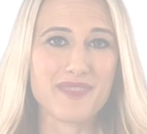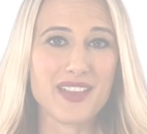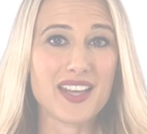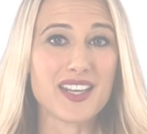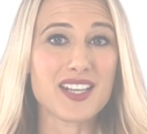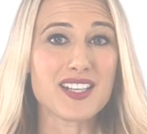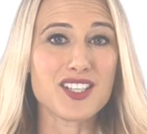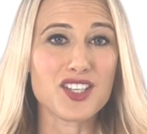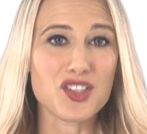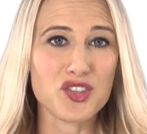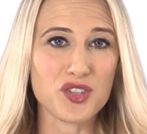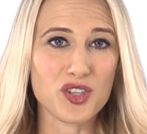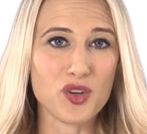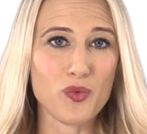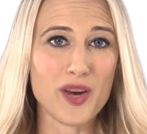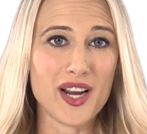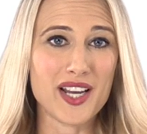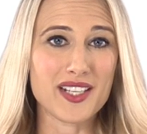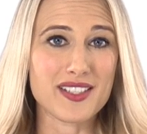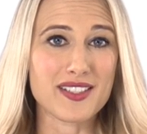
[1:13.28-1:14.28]
An additional
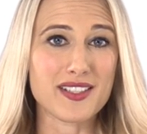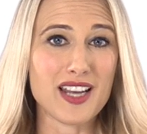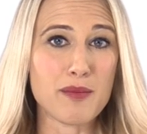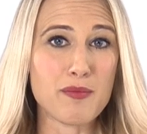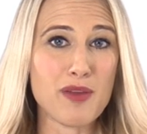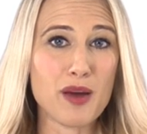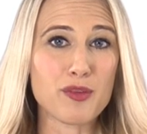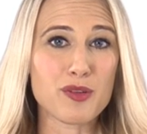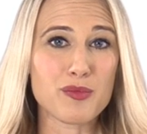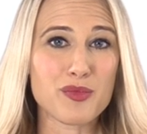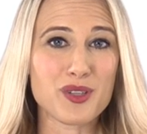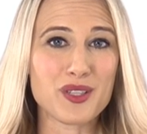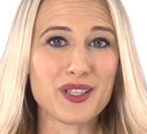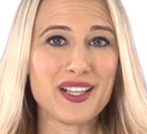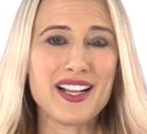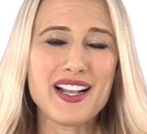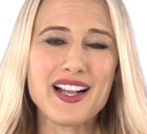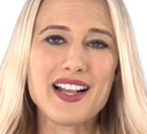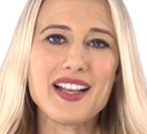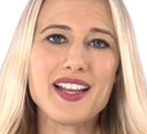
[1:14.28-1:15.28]
way to stay memorable
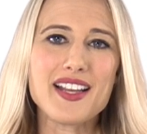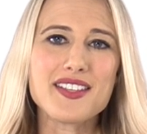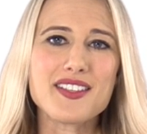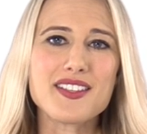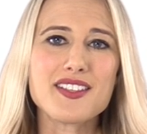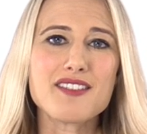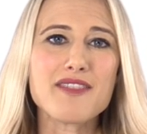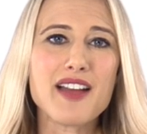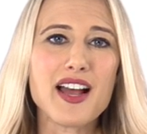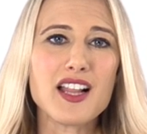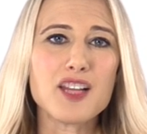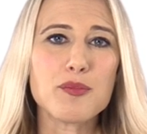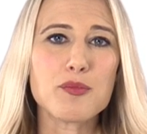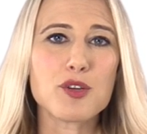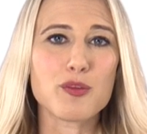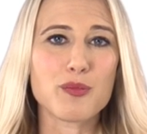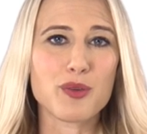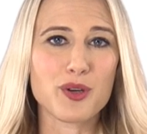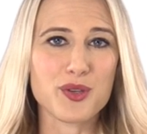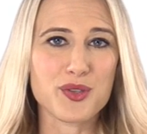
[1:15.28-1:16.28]
is to develop
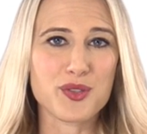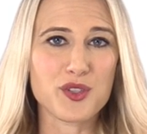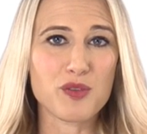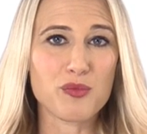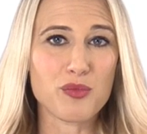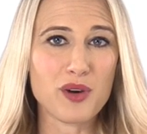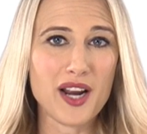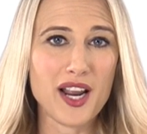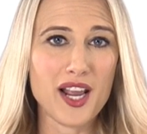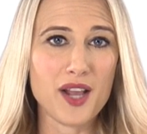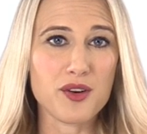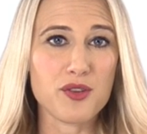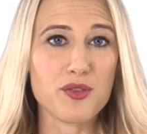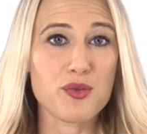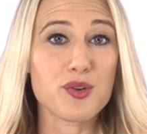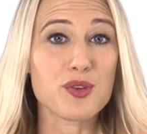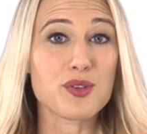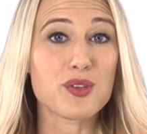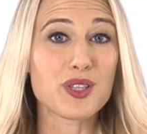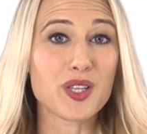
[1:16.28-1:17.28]
your personal brand
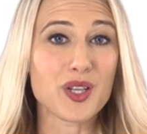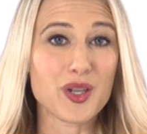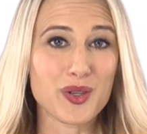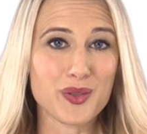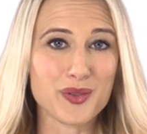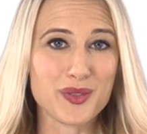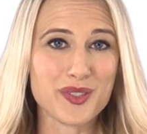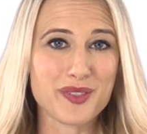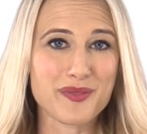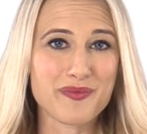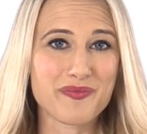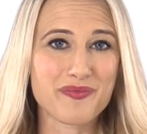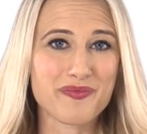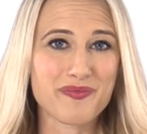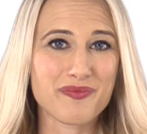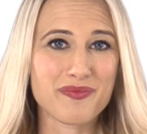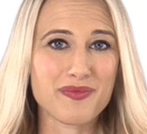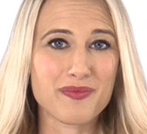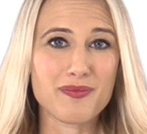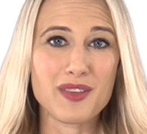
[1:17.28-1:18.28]
through your clothes.
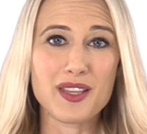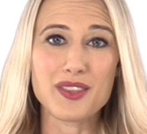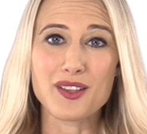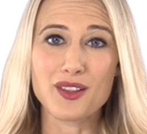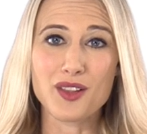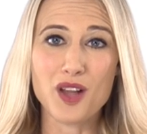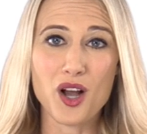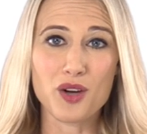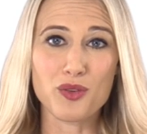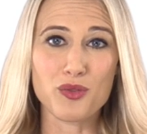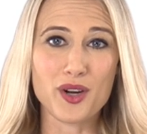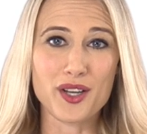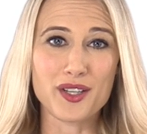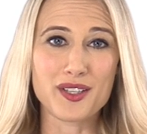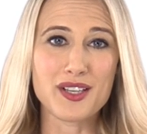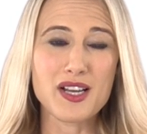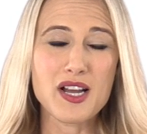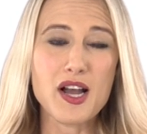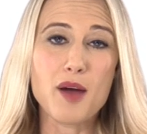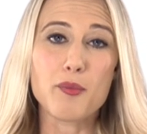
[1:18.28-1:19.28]
In the long run,
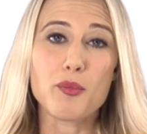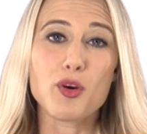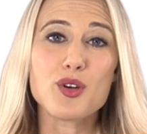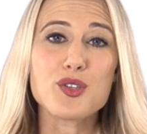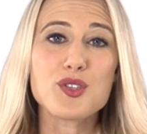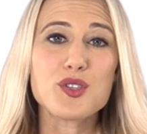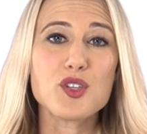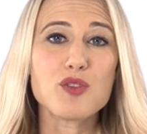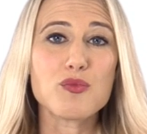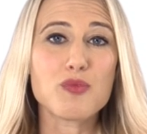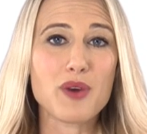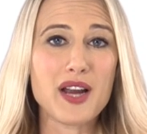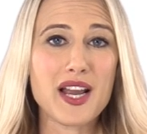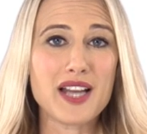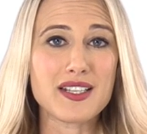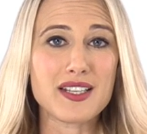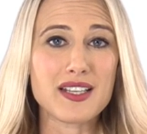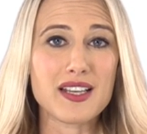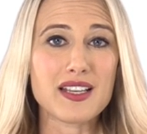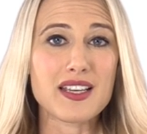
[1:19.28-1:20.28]
personal
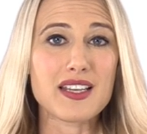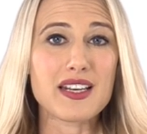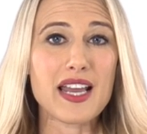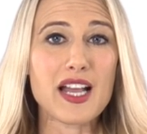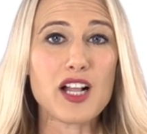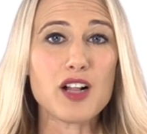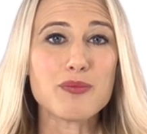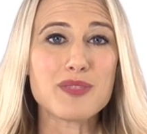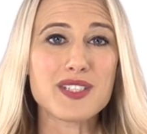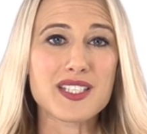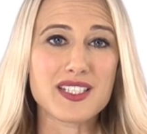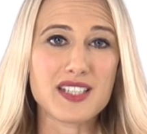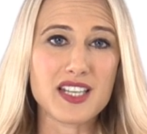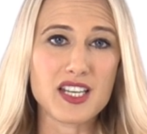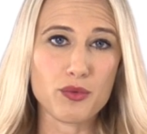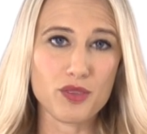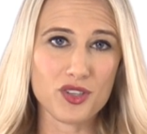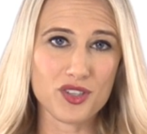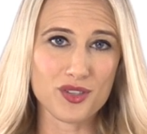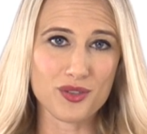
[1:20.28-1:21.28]
branding can help
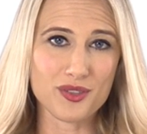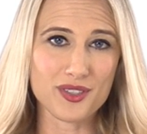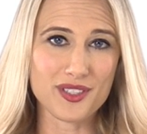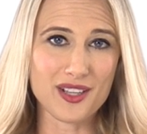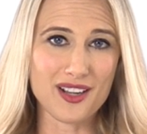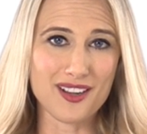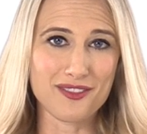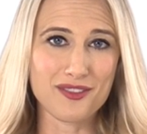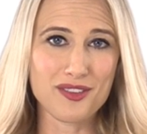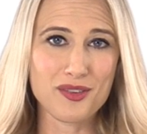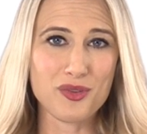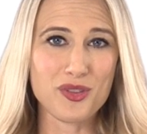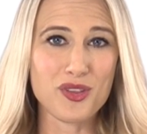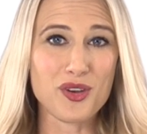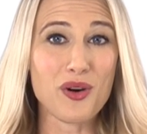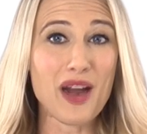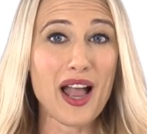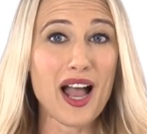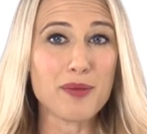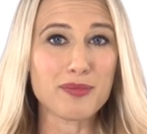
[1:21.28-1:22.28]
distinguish yourself with
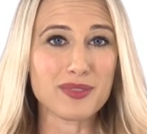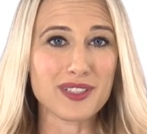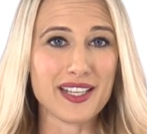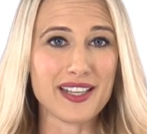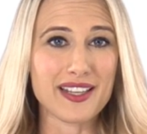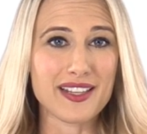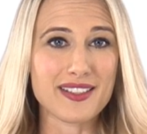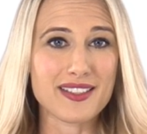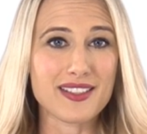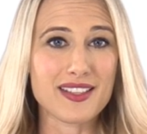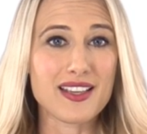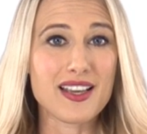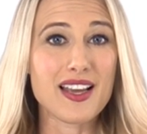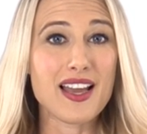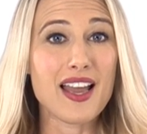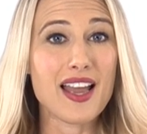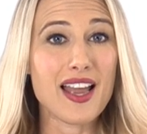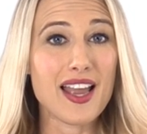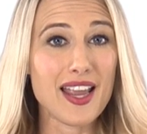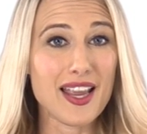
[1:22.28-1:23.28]
your applicants
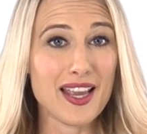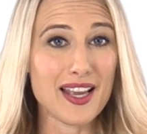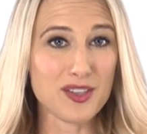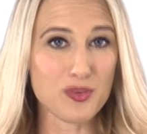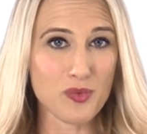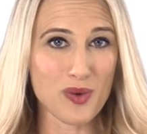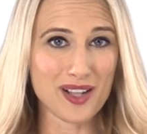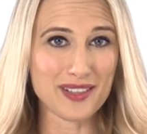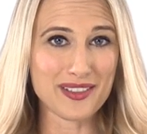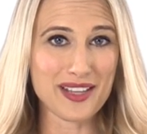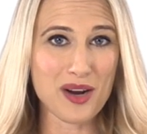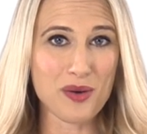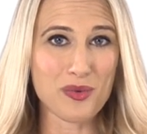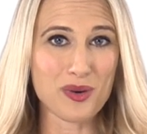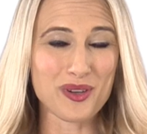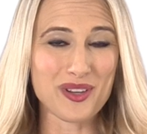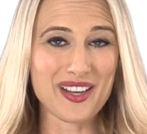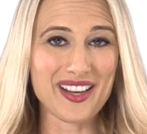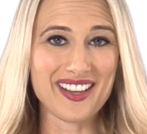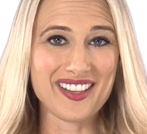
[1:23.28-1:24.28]
and while
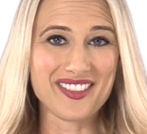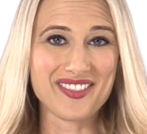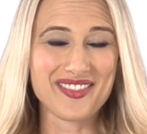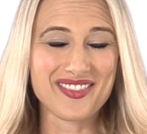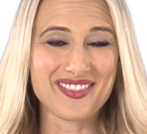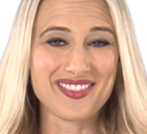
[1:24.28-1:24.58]
networking.